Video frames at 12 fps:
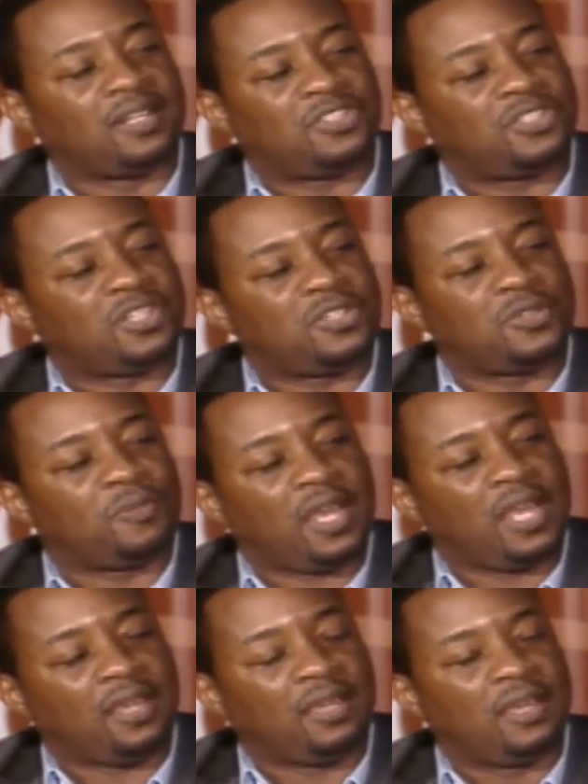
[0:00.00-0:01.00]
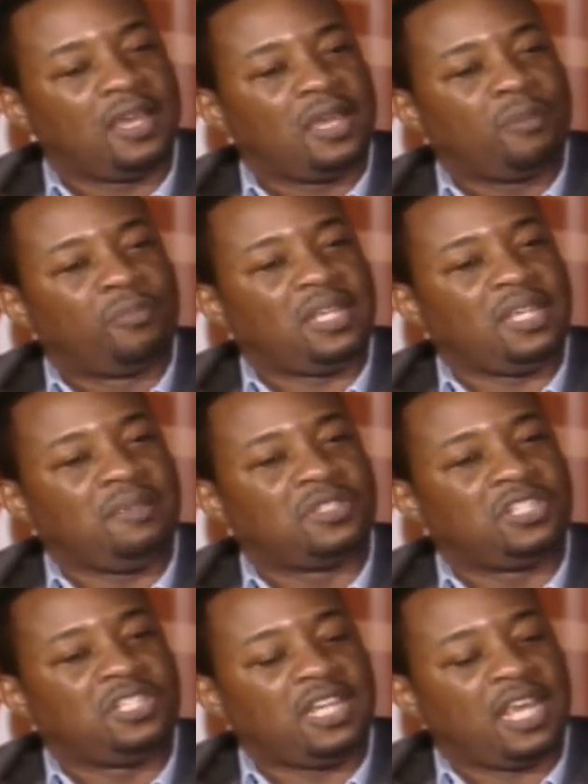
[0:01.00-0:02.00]
in such a way, but he
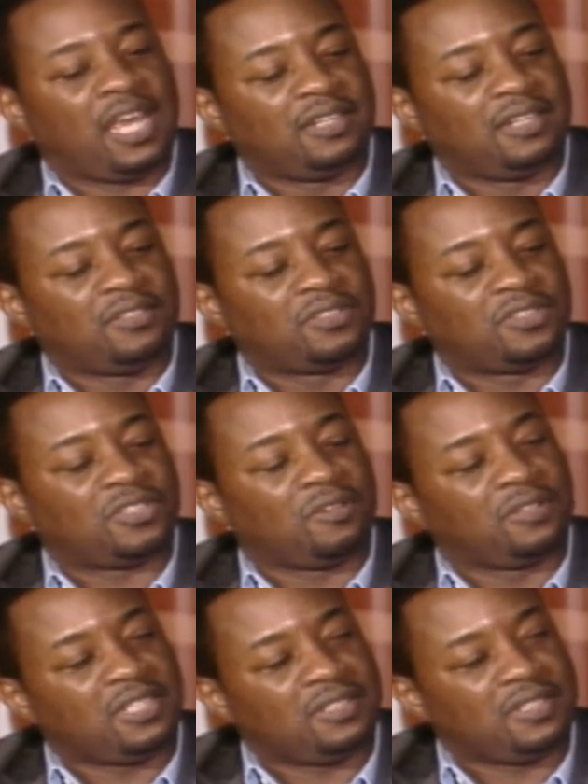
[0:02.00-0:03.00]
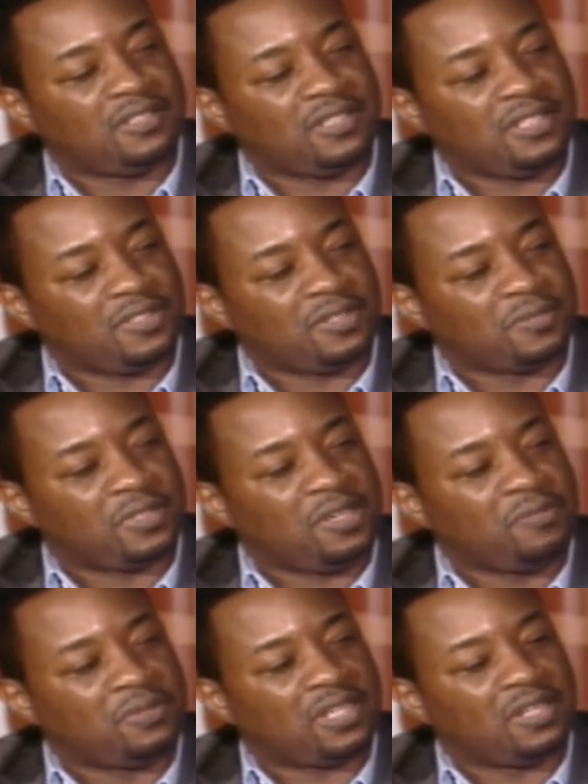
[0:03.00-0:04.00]
was yet under solistic systems. He mm -hmm.
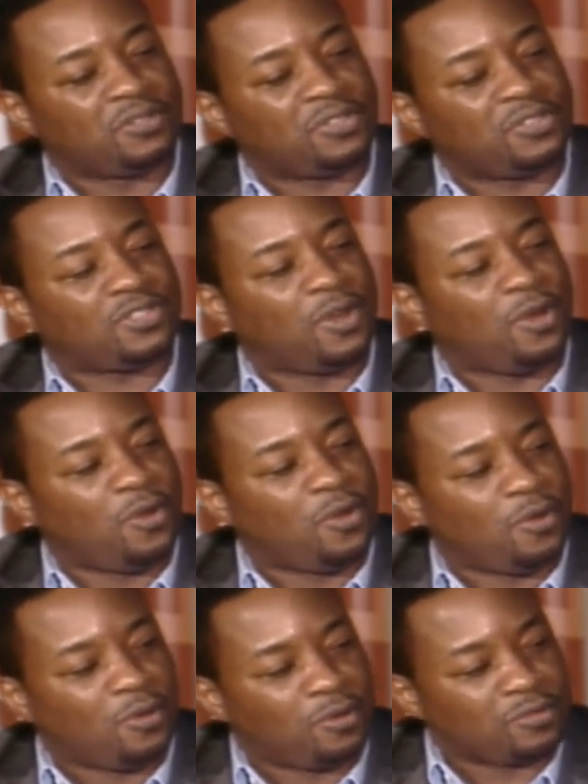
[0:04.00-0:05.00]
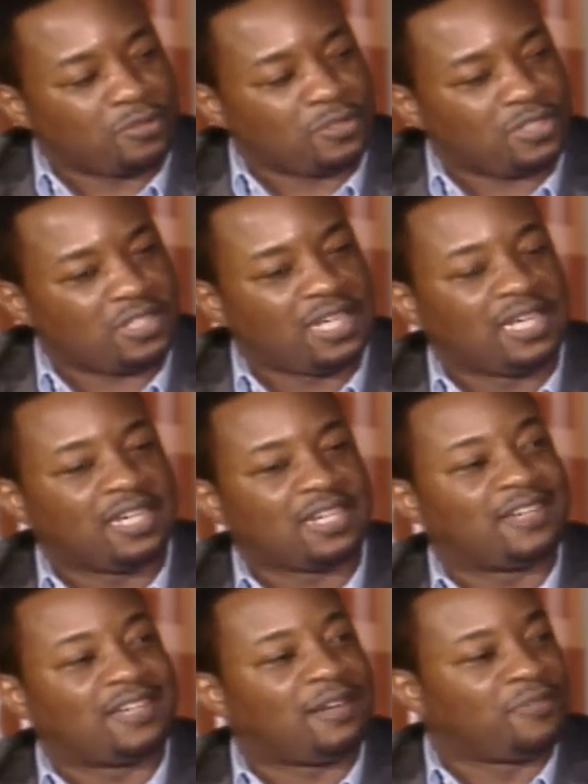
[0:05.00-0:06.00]
was mm-hmm. under Saul's
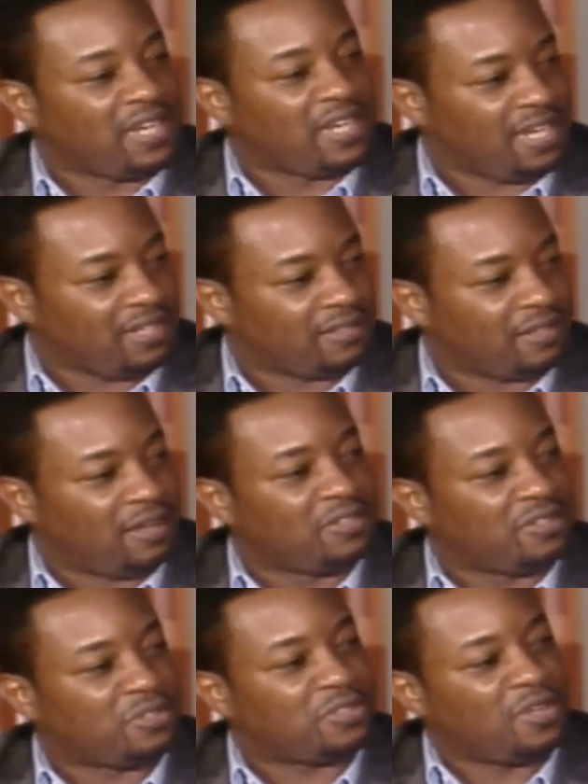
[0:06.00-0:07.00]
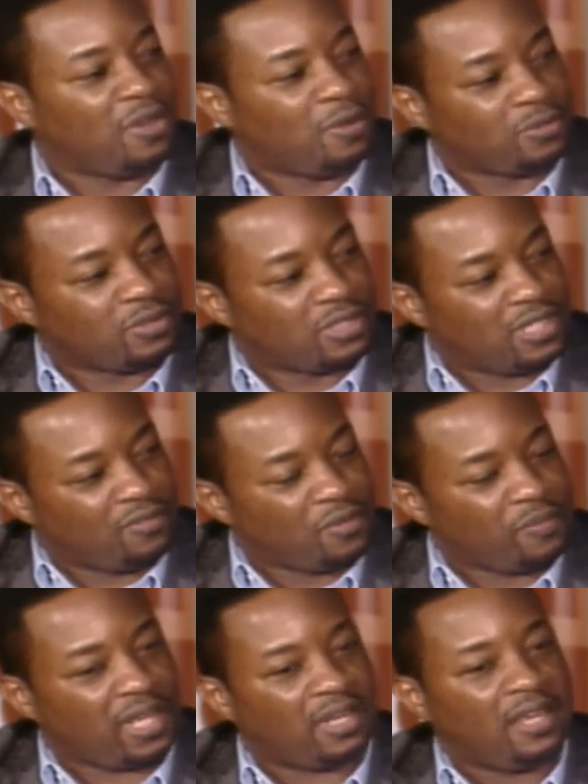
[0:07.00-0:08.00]
governing, under Saul's
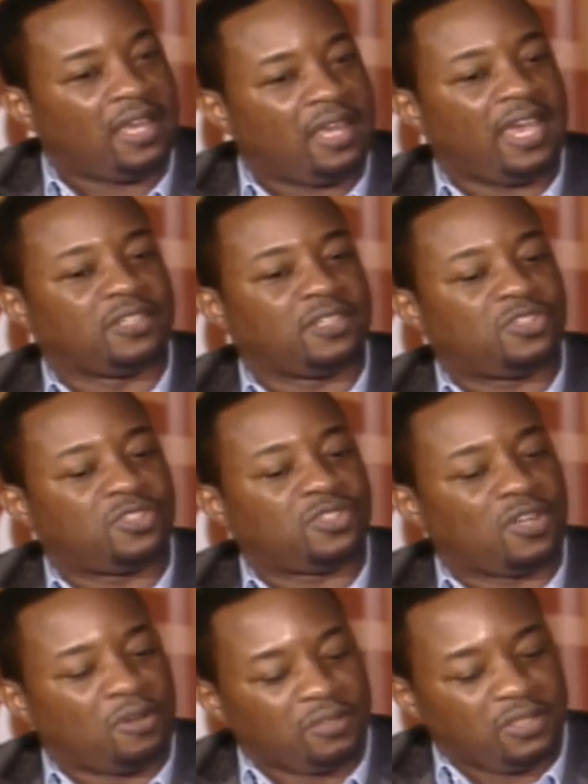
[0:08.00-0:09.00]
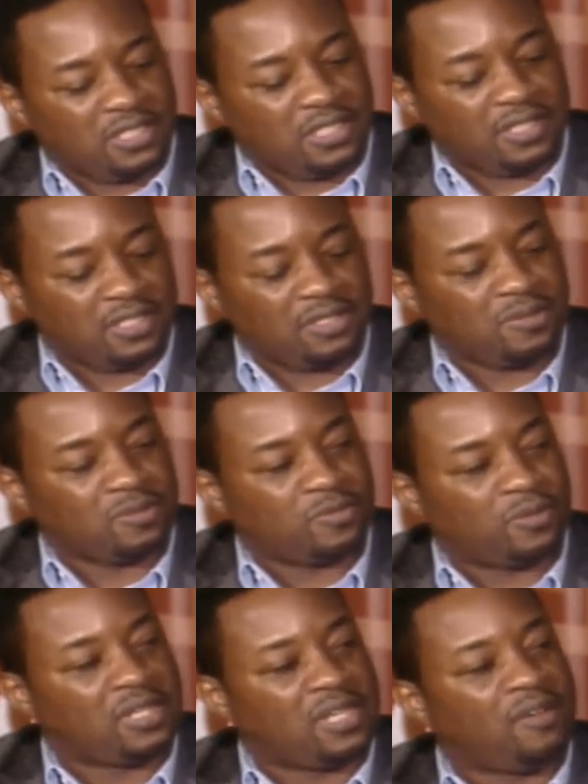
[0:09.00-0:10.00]
government, and solistic systems
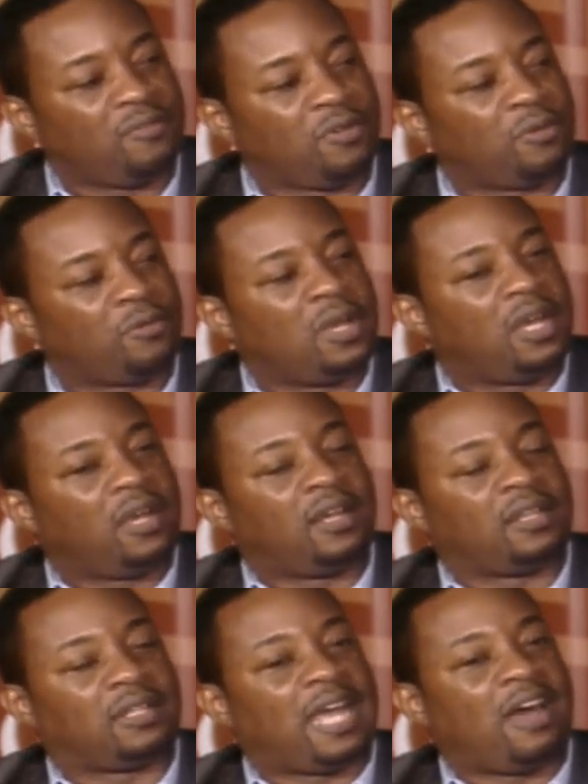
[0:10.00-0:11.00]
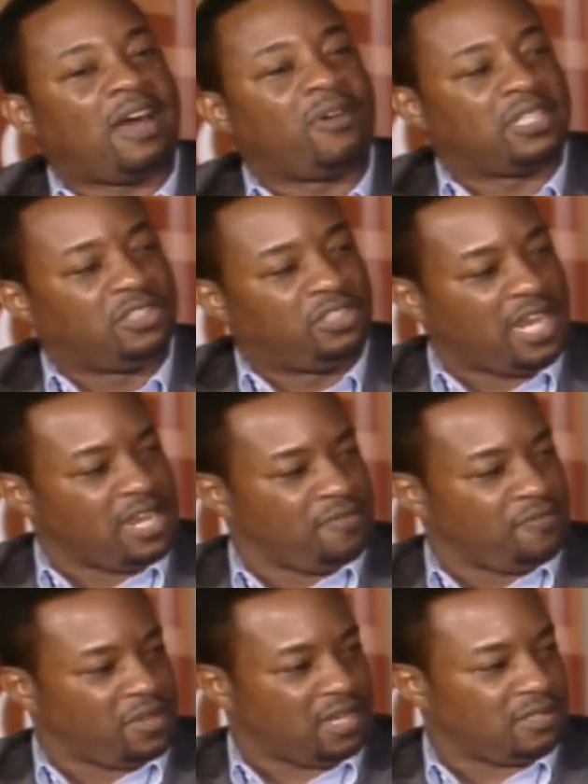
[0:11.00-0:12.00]
will never allow a
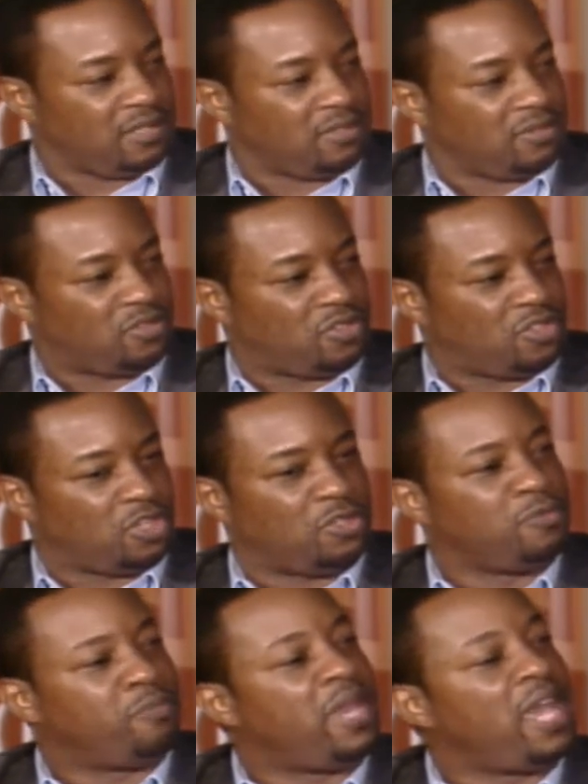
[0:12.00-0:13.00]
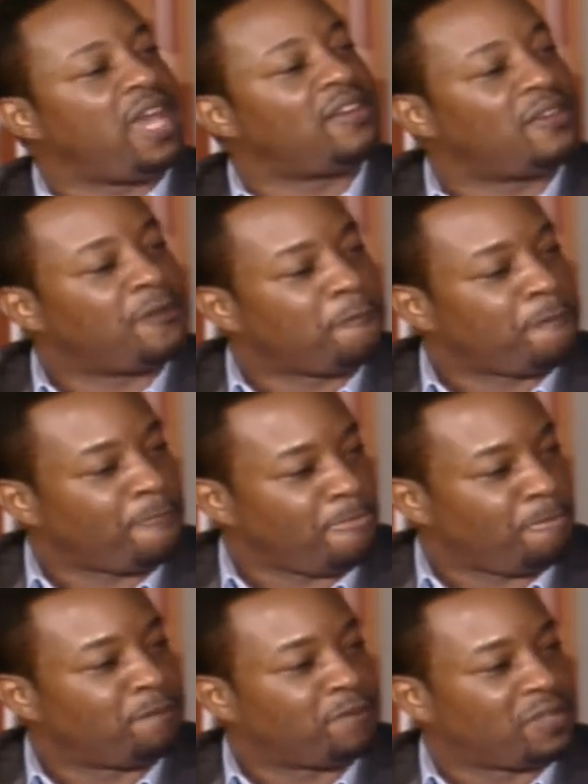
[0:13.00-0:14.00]
David wow. to do better.
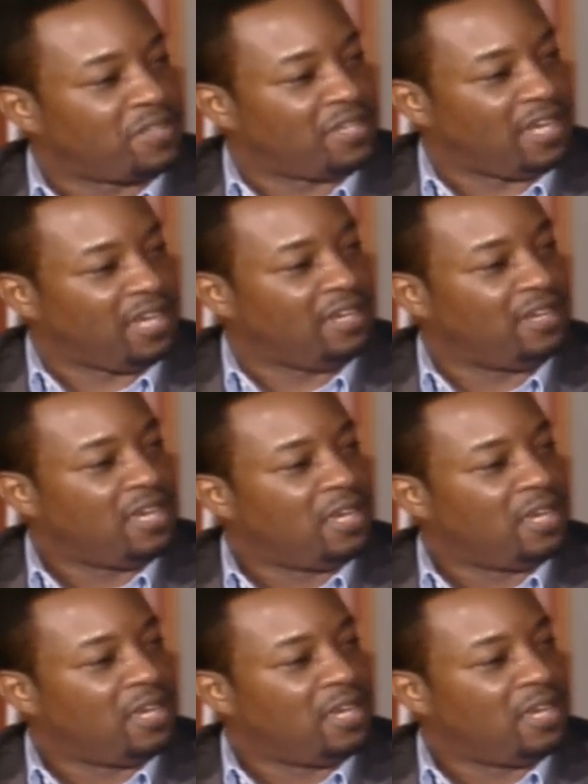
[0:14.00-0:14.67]
Mm. Okay?